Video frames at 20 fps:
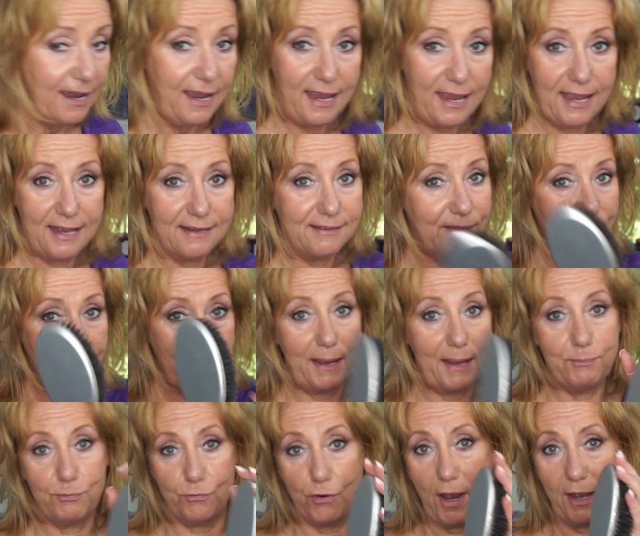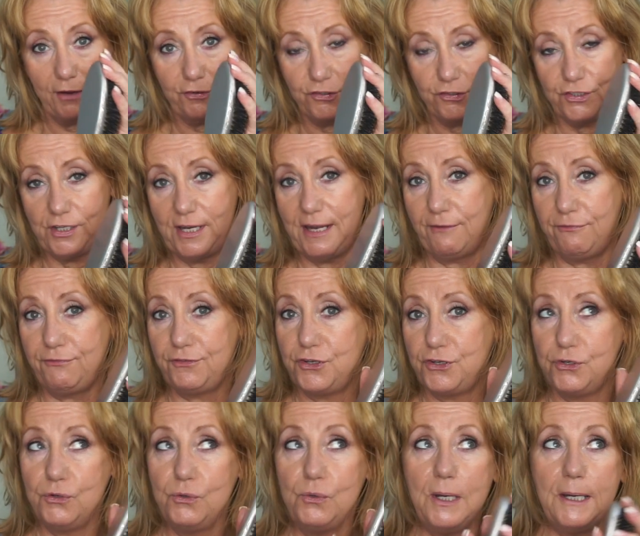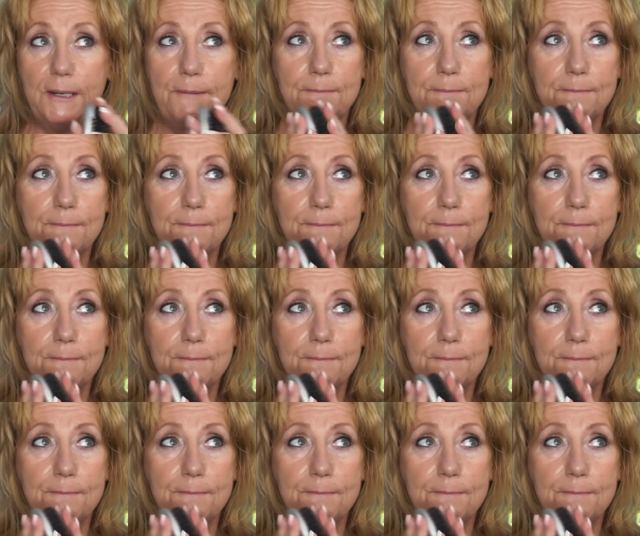And my brush. If you